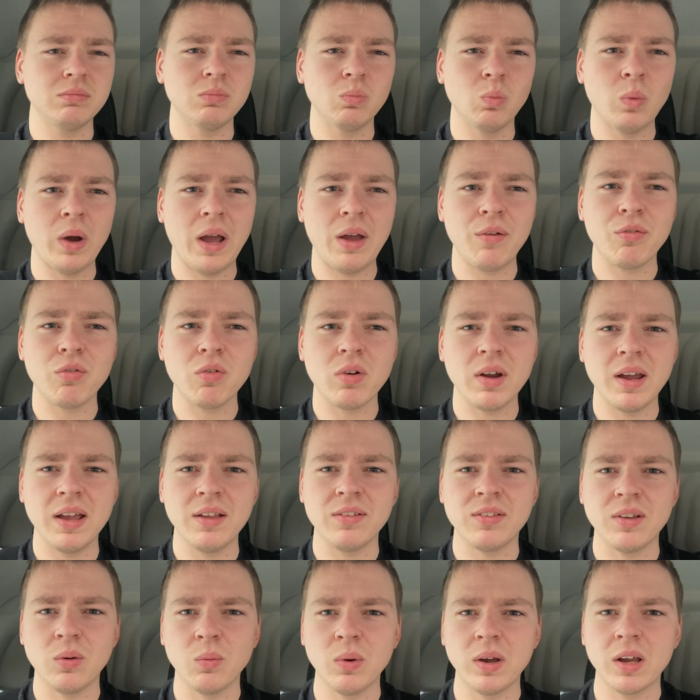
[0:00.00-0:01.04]
wherever it
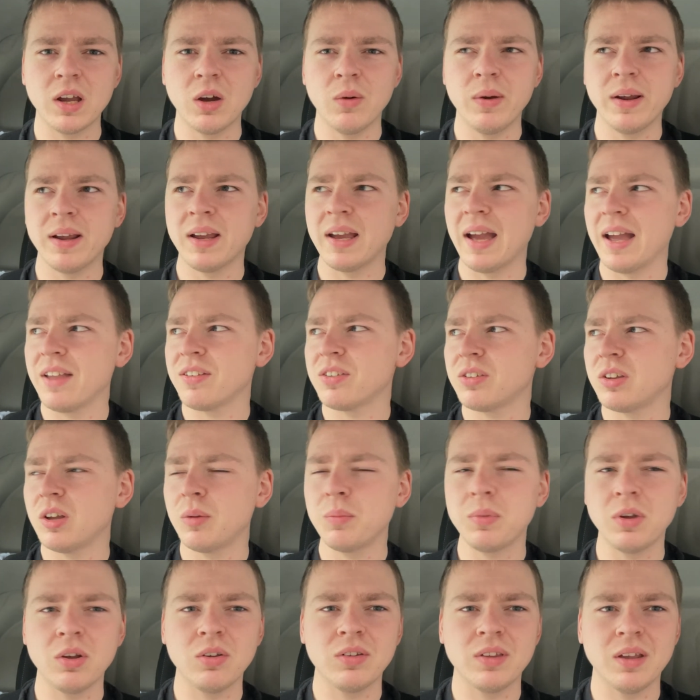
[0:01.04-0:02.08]
is that we're going,
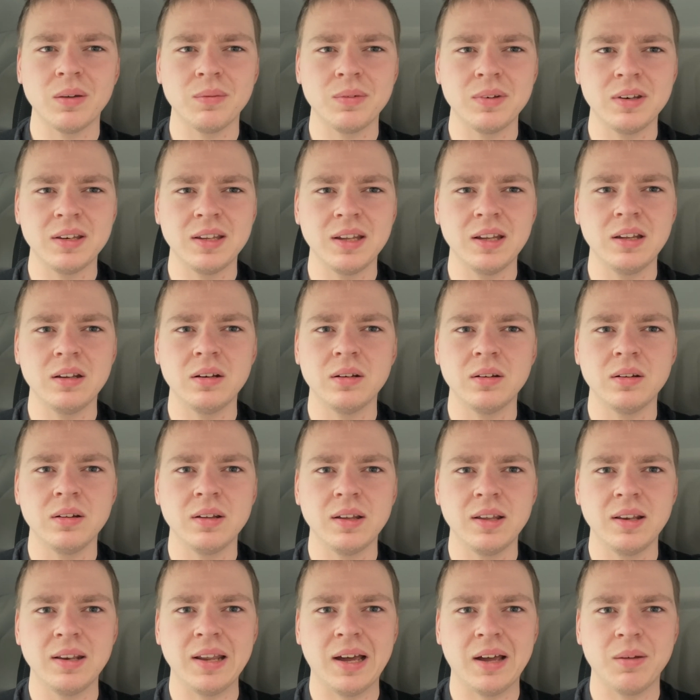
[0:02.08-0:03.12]
SW17,
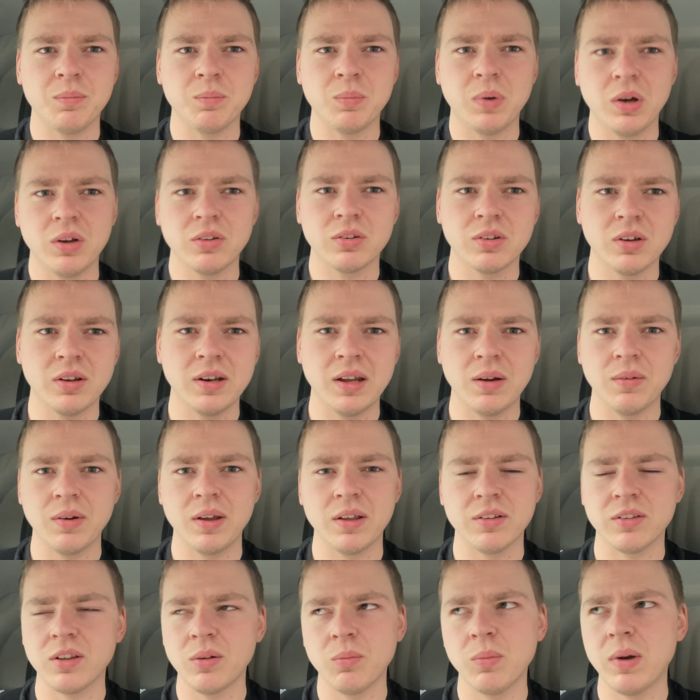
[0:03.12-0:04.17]
in that postcode
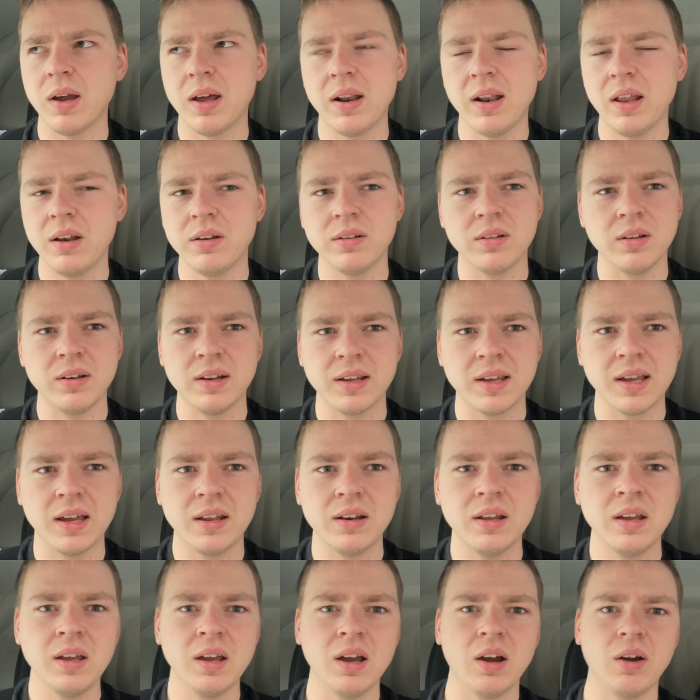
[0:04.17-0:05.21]
area, somewhere, London
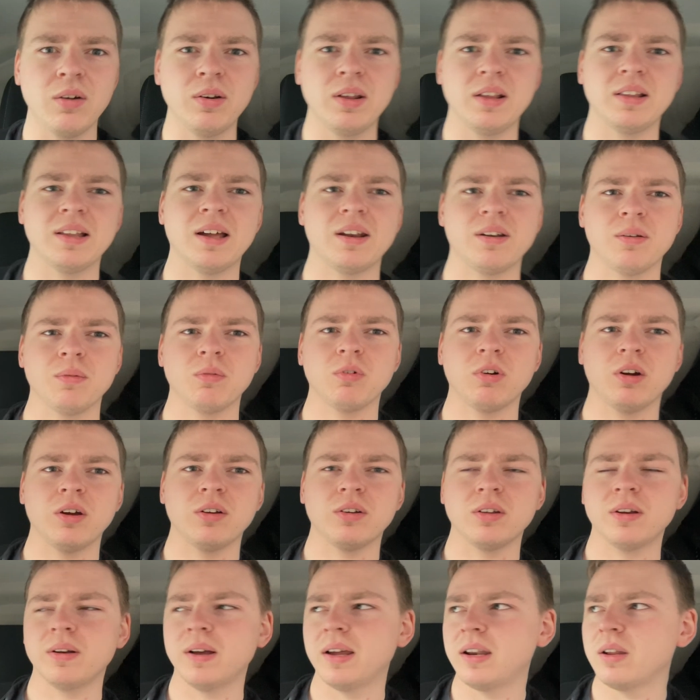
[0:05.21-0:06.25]
again, only down the
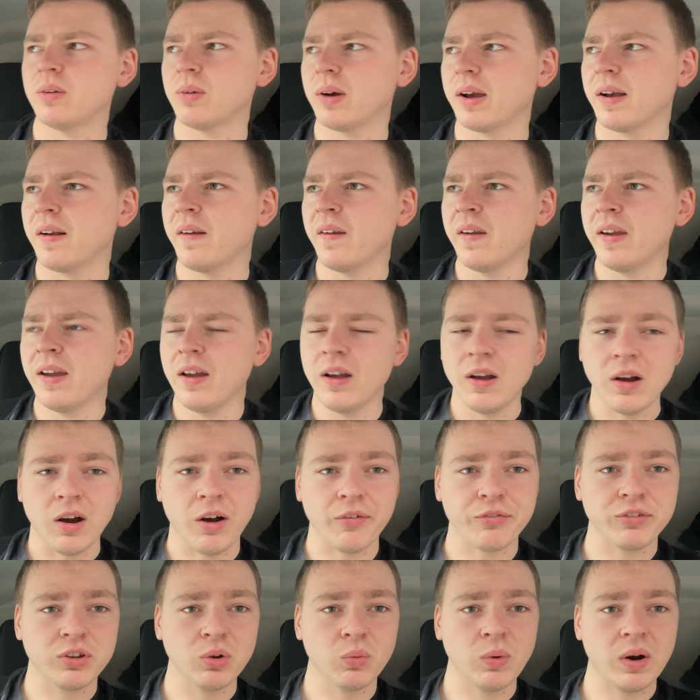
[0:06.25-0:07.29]
road anyway.
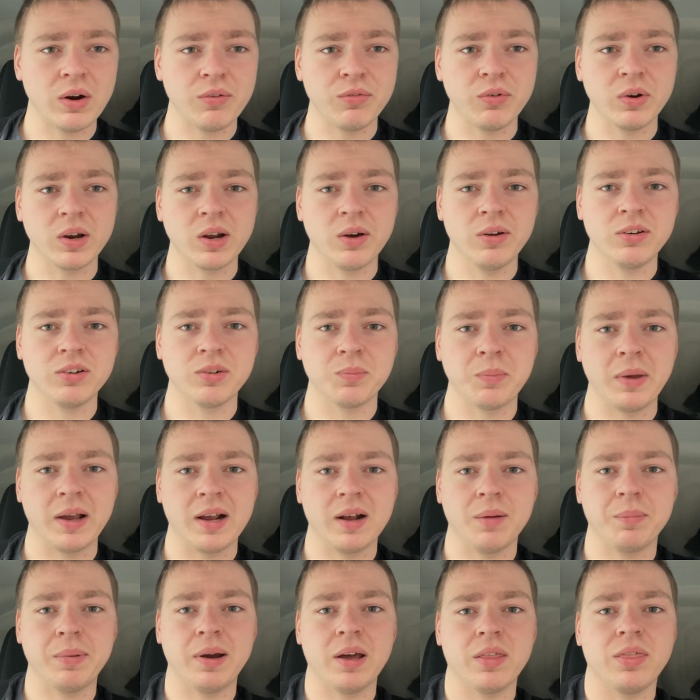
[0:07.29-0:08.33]
Off to wherever we're going to
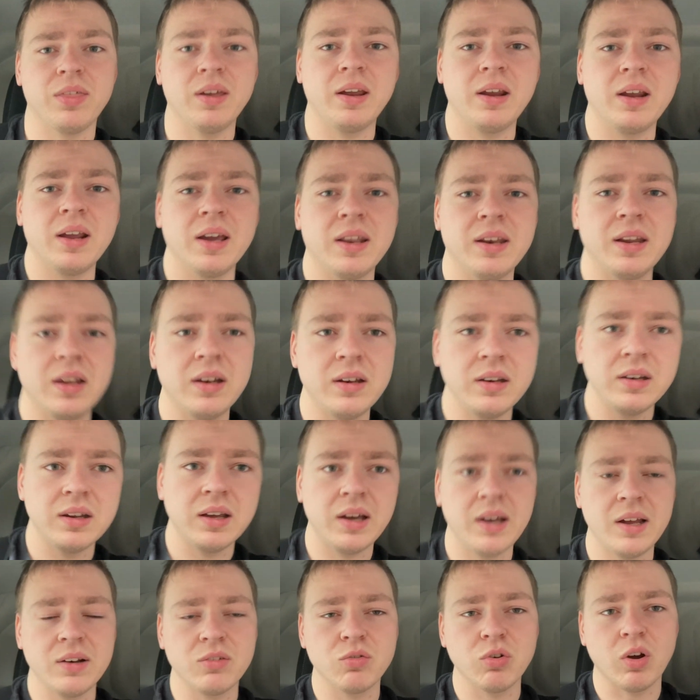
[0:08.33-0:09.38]
pick up our thing, and then
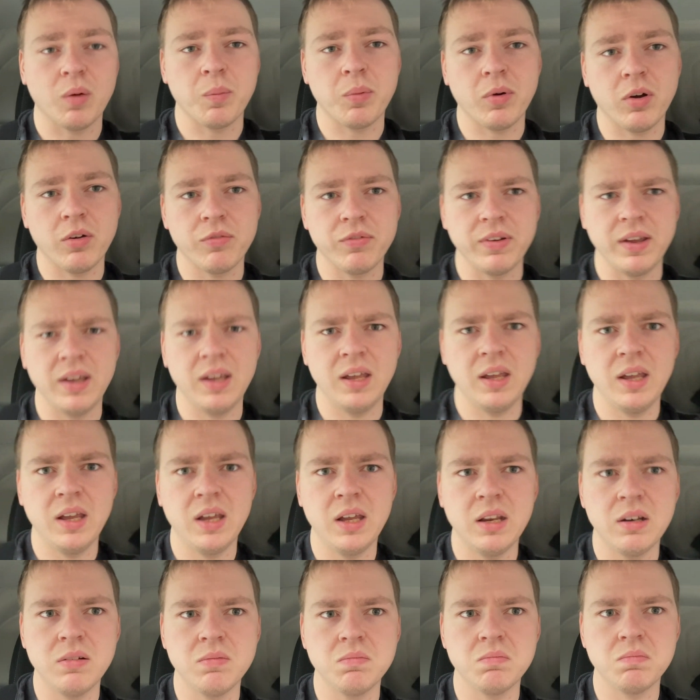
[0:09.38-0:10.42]
drop off
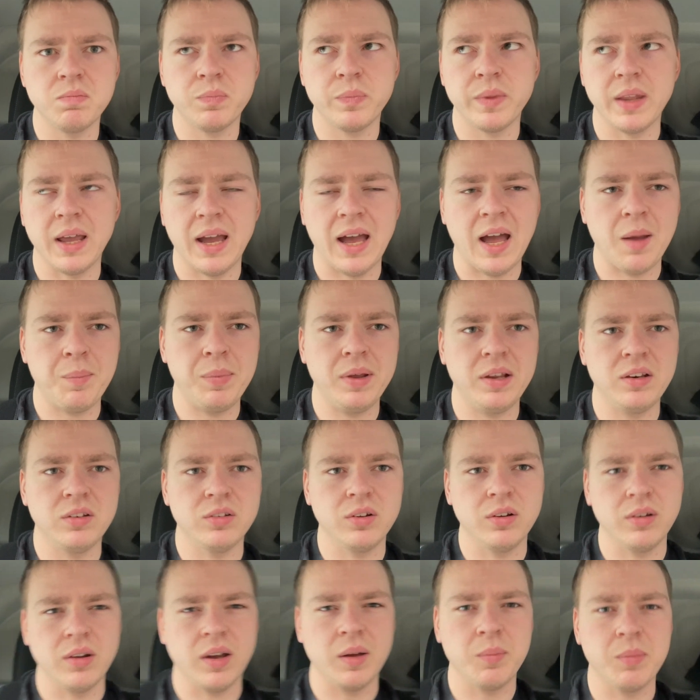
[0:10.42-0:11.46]
in
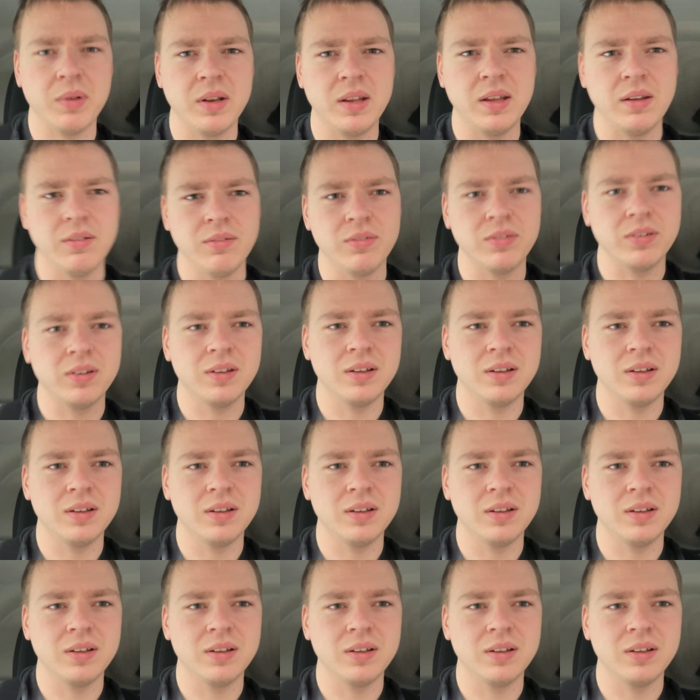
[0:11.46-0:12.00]
Abingdon, I believe.